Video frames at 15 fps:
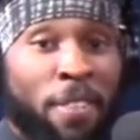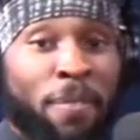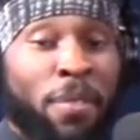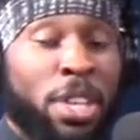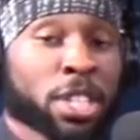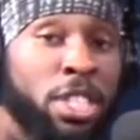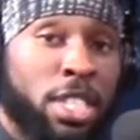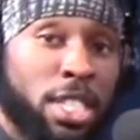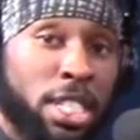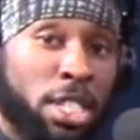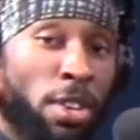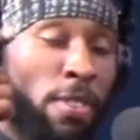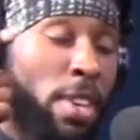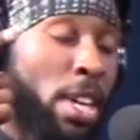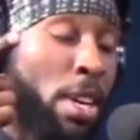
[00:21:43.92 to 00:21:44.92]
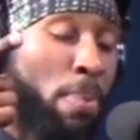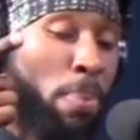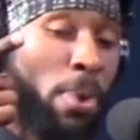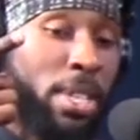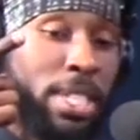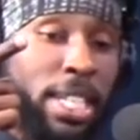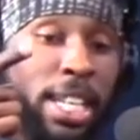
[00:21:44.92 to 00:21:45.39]
Used to teach over there in
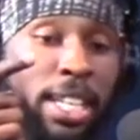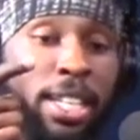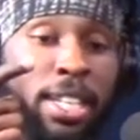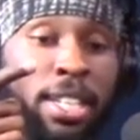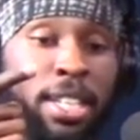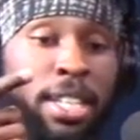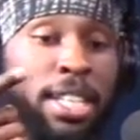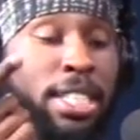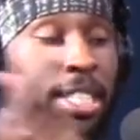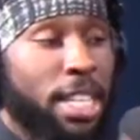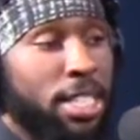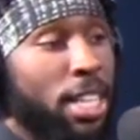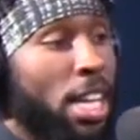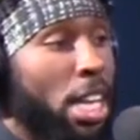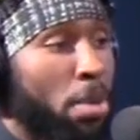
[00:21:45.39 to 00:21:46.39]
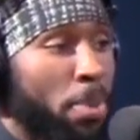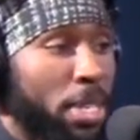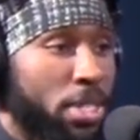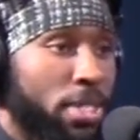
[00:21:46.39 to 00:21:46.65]
Poinciana, Chestnut Elementary.